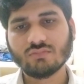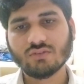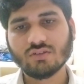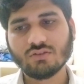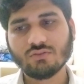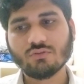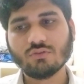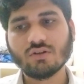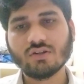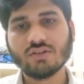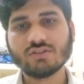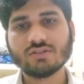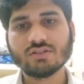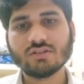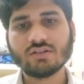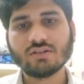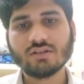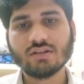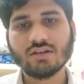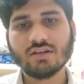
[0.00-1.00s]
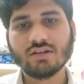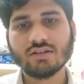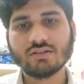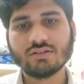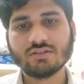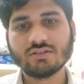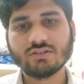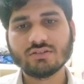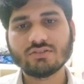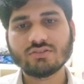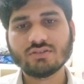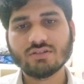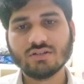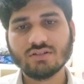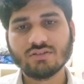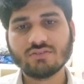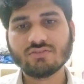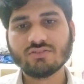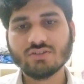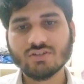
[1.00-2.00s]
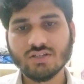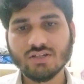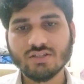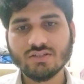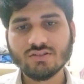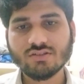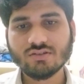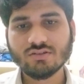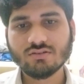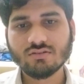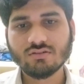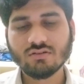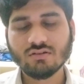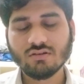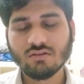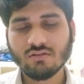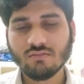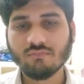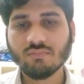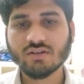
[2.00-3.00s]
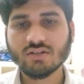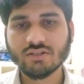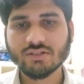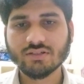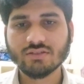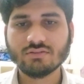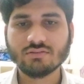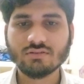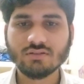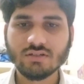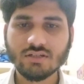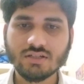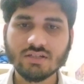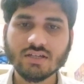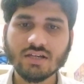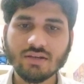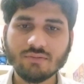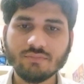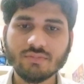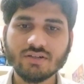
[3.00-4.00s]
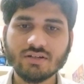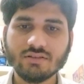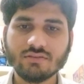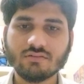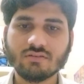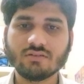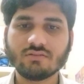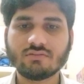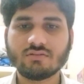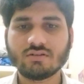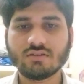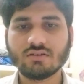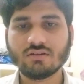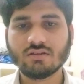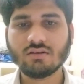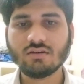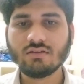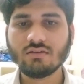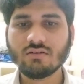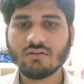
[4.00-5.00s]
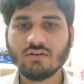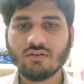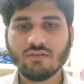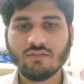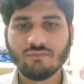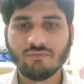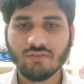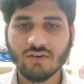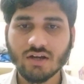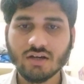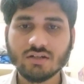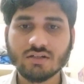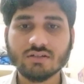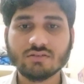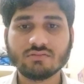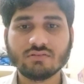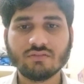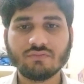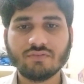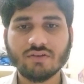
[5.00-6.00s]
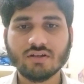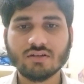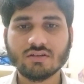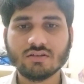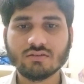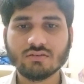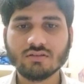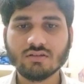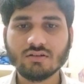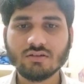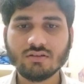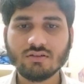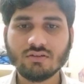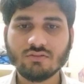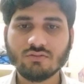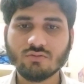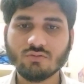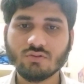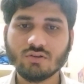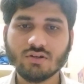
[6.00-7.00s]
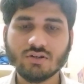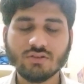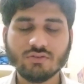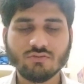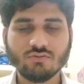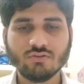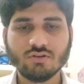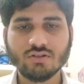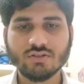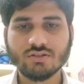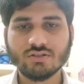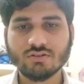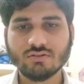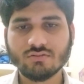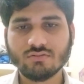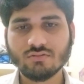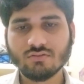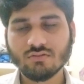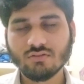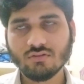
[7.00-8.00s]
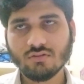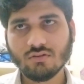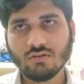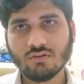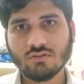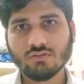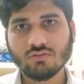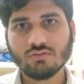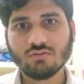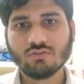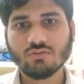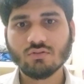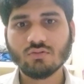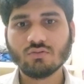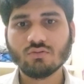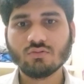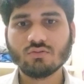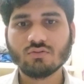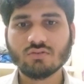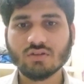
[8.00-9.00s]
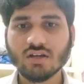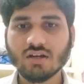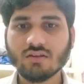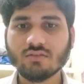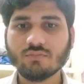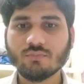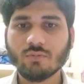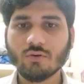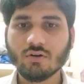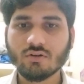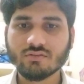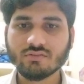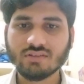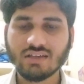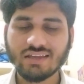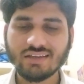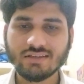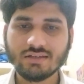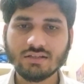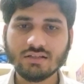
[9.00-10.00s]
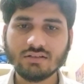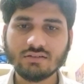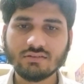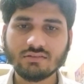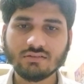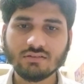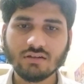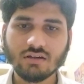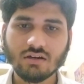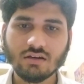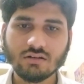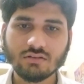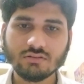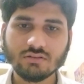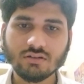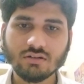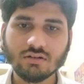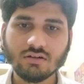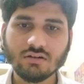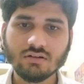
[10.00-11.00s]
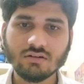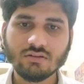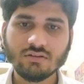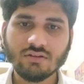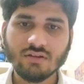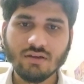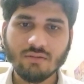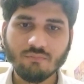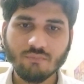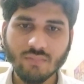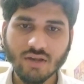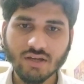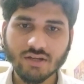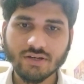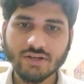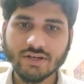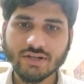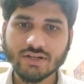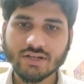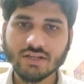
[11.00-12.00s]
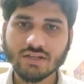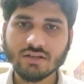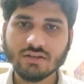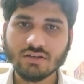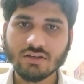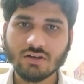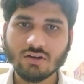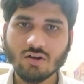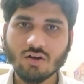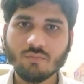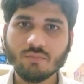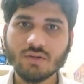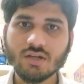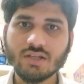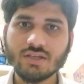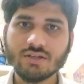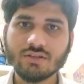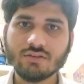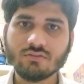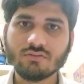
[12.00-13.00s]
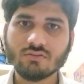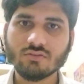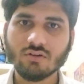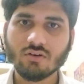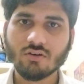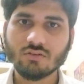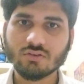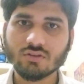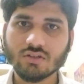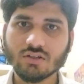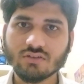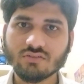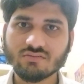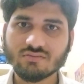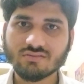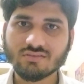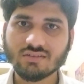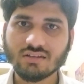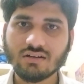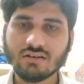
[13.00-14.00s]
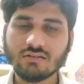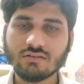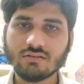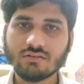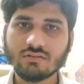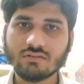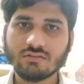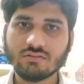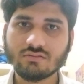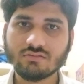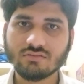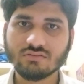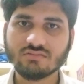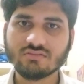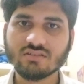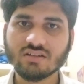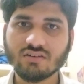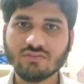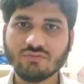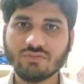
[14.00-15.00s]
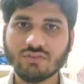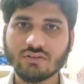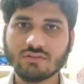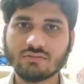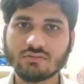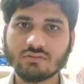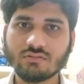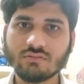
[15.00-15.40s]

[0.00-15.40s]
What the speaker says: insolation and its change, but yes, it can be discussed in factors affecting the solar insolation. So sunspot cycles are the magnetic anomalies on the sun's surface.